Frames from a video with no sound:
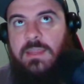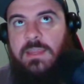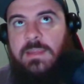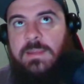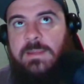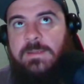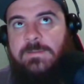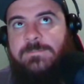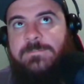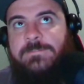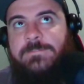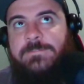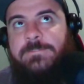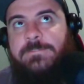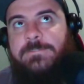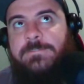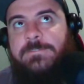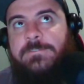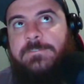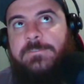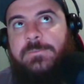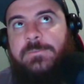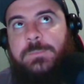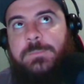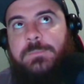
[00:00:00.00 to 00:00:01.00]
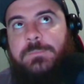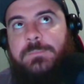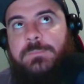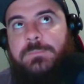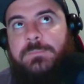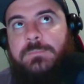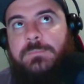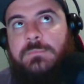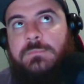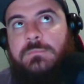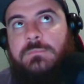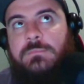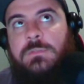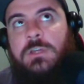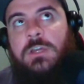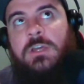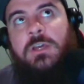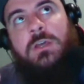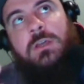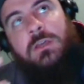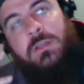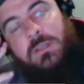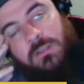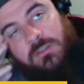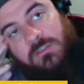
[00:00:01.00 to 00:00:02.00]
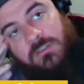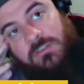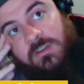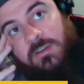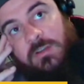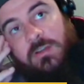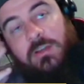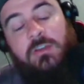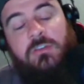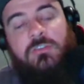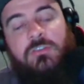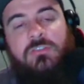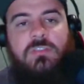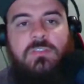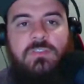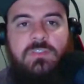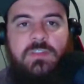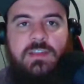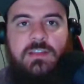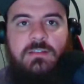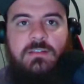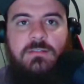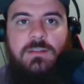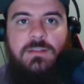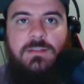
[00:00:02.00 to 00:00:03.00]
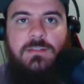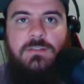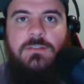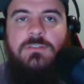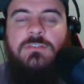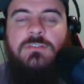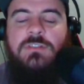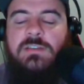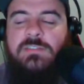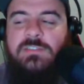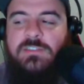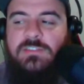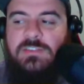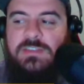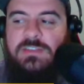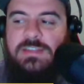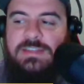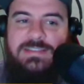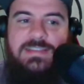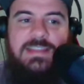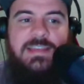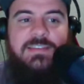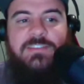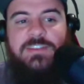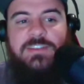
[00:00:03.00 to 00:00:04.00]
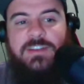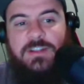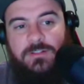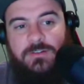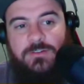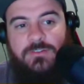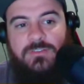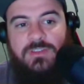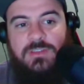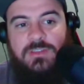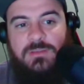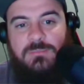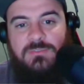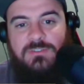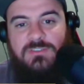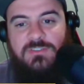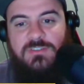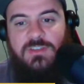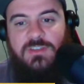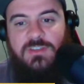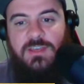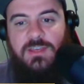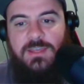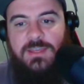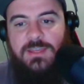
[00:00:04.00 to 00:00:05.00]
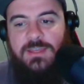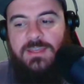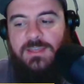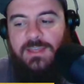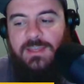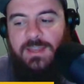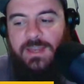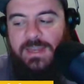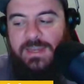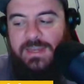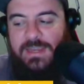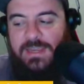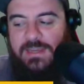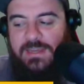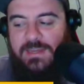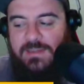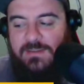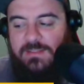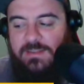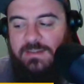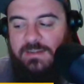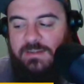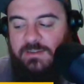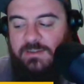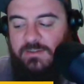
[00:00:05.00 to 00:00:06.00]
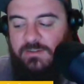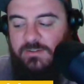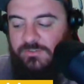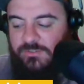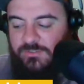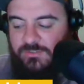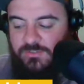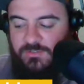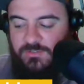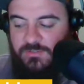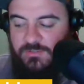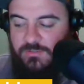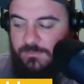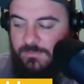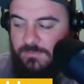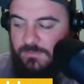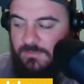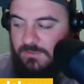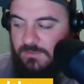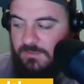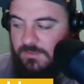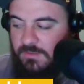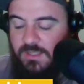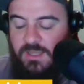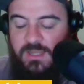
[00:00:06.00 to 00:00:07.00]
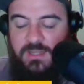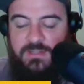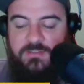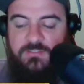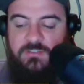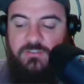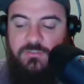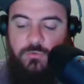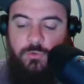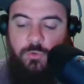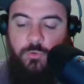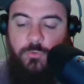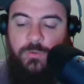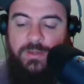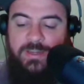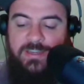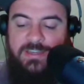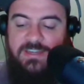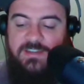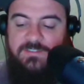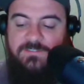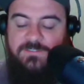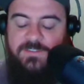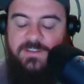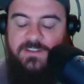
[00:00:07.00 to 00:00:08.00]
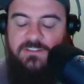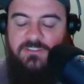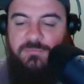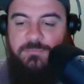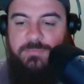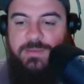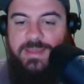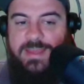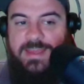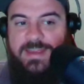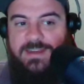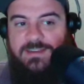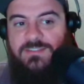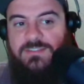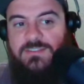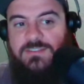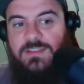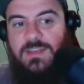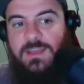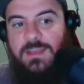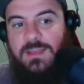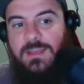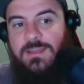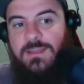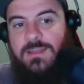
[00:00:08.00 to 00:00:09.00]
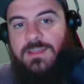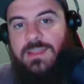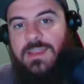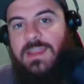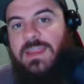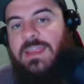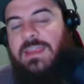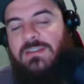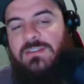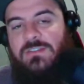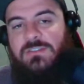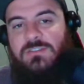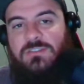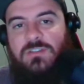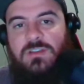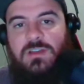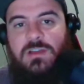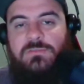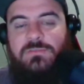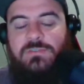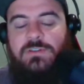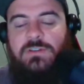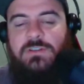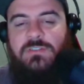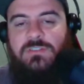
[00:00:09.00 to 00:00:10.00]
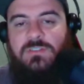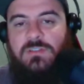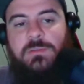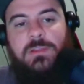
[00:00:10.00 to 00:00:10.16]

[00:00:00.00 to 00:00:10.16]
If, because here's the thing, there's obviously 11 other teams, and there's lots of great defensive backs in this conference.